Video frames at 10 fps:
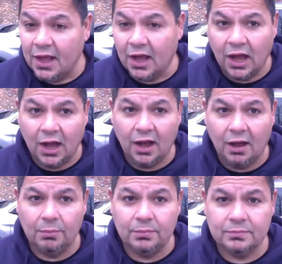
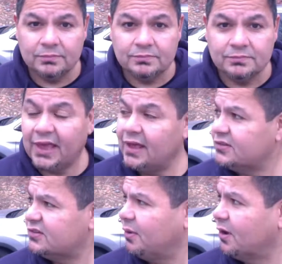Yeah,
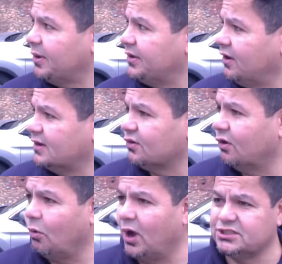this is part of my yard. It's
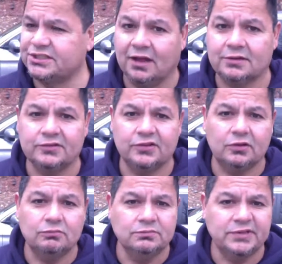all washed out because of the
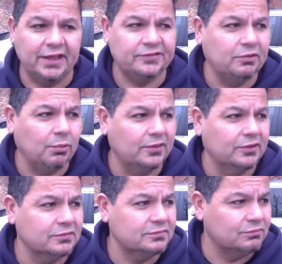nasty
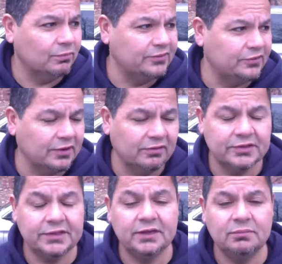weather and winter and
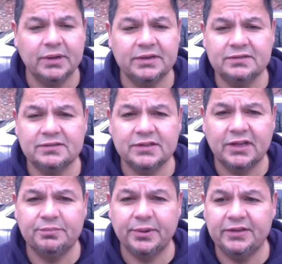everything, but it's a
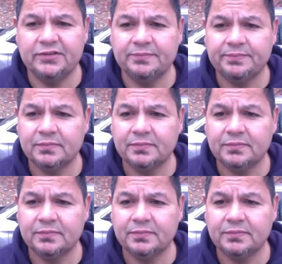nice place.